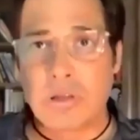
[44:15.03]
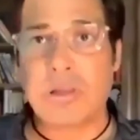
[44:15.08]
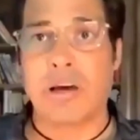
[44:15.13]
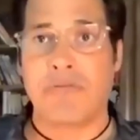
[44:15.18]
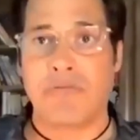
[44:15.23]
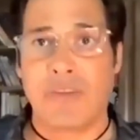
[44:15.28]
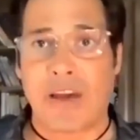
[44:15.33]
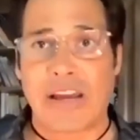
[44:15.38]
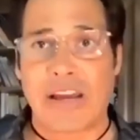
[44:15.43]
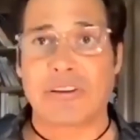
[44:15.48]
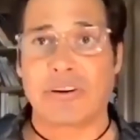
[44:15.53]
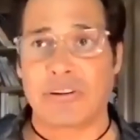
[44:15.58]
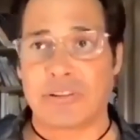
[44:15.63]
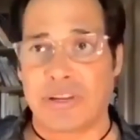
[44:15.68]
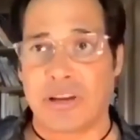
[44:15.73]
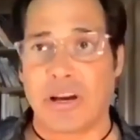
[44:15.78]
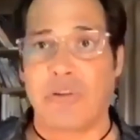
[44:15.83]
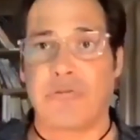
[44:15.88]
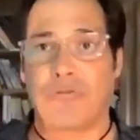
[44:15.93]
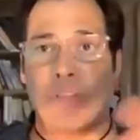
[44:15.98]
a vector to
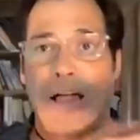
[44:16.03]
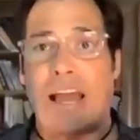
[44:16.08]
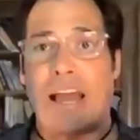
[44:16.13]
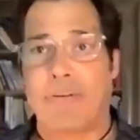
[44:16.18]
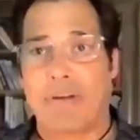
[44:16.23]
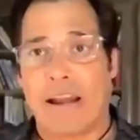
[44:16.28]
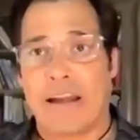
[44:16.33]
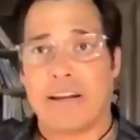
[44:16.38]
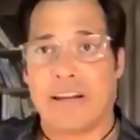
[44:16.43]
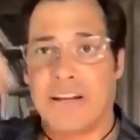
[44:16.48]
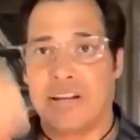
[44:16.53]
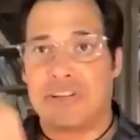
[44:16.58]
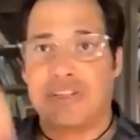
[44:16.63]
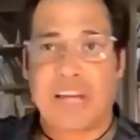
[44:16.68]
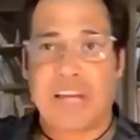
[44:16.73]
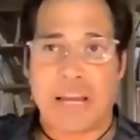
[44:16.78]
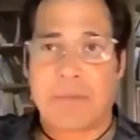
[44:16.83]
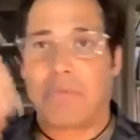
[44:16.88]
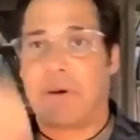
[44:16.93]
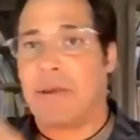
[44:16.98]
go fly around and
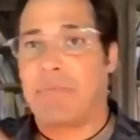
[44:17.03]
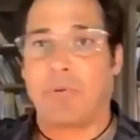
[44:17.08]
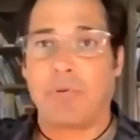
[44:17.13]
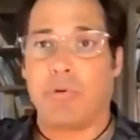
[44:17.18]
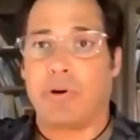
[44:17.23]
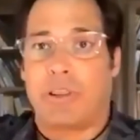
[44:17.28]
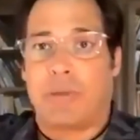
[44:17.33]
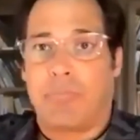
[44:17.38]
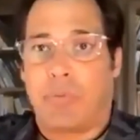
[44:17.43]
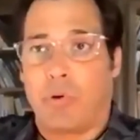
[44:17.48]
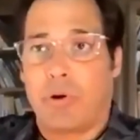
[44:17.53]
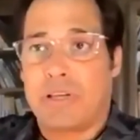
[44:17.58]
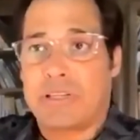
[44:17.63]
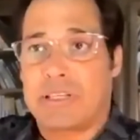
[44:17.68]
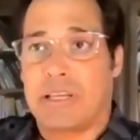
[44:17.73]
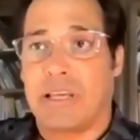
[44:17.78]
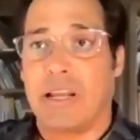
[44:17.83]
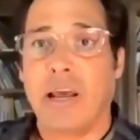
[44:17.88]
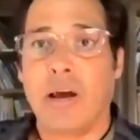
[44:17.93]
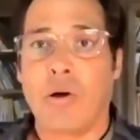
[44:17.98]
inject people with a
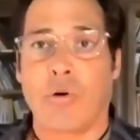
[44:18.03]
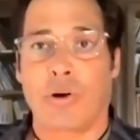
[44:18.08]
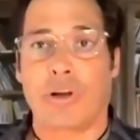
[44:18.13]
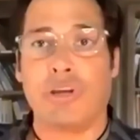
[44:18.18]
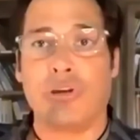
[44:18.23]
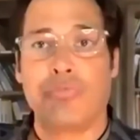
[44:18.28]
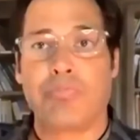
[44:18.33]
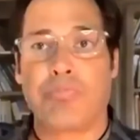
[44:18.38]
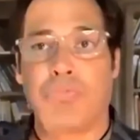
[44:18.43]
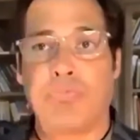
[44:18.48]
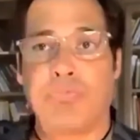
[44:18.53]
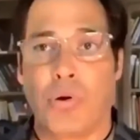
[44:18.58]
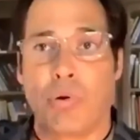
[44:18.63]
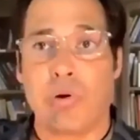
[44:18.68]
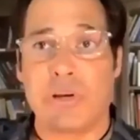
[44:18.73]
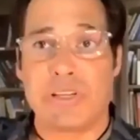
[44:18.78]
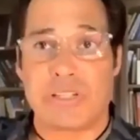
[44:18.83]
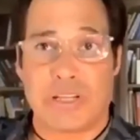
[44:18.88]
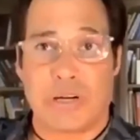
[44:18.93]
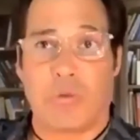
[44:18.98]
poison, or you
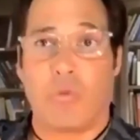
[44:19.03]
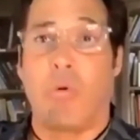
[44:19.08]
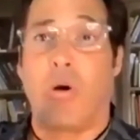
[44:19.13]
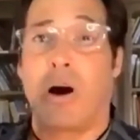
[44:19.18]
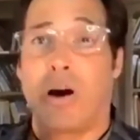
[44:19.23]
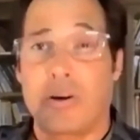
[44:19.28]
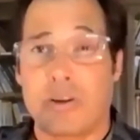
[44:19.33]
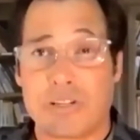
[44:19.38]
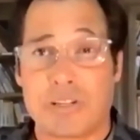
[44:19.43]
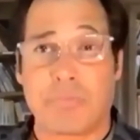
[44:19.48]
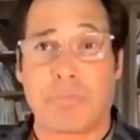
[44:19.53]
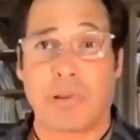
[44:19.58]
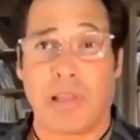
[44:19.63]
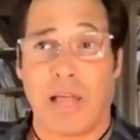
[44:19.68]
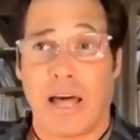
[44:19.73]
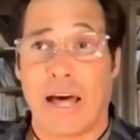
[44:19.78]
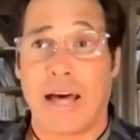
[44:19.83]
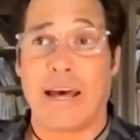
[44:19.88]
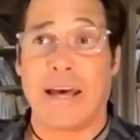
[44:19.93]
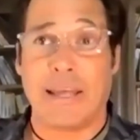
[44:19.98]
poison a water
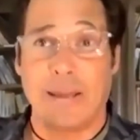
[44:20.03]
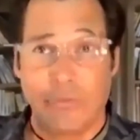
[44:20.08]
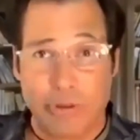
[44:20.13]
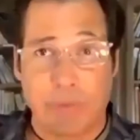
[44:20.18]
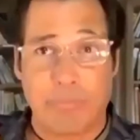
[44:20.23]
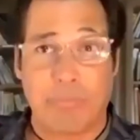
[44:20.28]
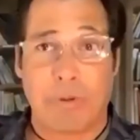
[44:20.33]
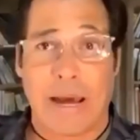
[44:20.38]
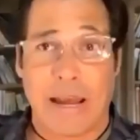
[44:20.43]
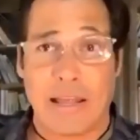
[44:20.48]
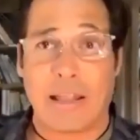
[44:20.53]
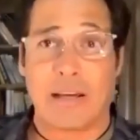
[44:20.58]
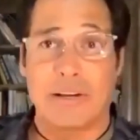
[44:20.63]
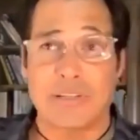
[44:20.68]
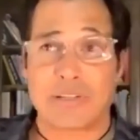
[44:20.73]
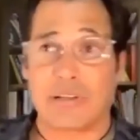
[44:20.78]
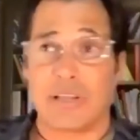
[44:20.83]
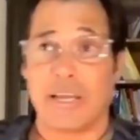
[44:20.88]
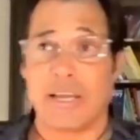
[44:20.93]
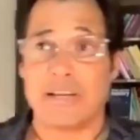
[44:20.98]
supply with a
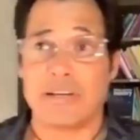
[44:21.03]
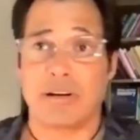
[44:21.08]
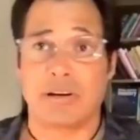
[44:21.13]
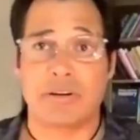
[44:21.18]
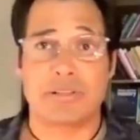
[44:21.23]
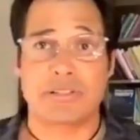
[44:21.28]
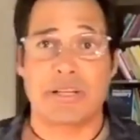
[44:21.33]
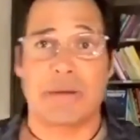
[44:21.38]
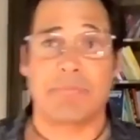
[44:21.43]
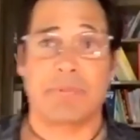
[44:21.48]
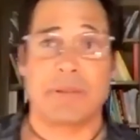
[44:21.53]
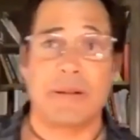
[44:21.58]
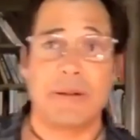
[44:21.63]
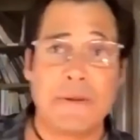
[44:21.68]
biological agent or something,